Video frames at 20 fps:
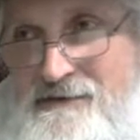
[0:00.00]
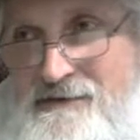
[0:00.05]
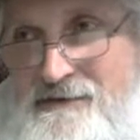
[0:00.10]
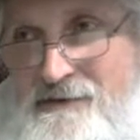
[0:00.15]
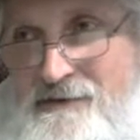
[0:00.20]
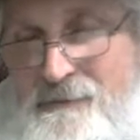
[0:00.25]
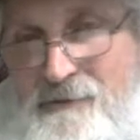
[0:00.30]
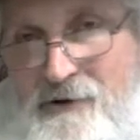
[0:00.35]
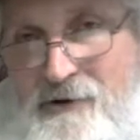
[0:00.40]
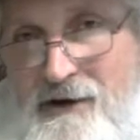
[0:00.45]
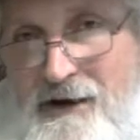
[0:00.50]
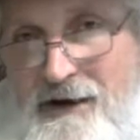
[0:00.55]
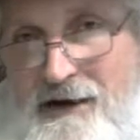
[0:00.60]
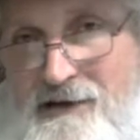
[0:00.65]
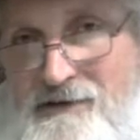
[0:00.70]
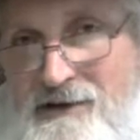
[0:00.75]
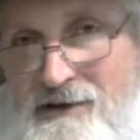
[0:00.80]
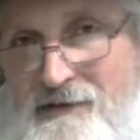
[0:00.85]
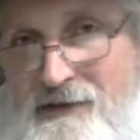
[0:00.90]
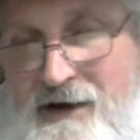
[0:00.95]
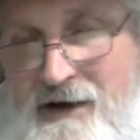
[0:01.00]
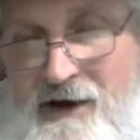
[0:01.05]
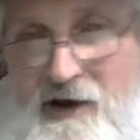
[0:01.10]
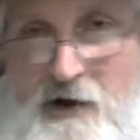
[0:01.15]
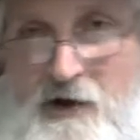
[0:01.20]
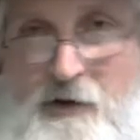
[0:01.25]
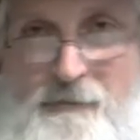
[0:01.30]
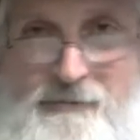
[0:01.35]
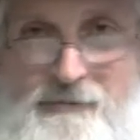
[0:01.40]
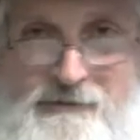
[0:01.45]
the price and the
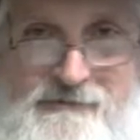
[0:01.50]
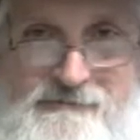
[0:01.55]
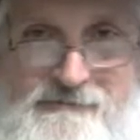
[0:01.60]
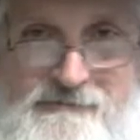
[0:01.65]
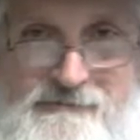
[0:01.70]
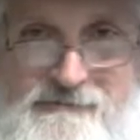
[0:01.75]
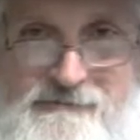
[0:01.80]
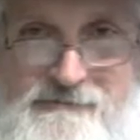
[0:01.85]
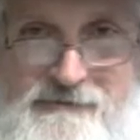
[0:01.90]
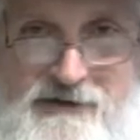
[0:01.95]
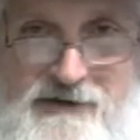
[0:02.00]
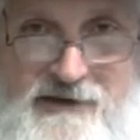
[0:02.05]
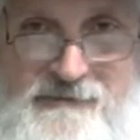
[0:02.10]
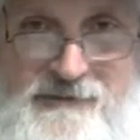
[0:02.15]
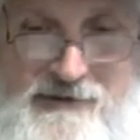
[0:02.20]
hope can be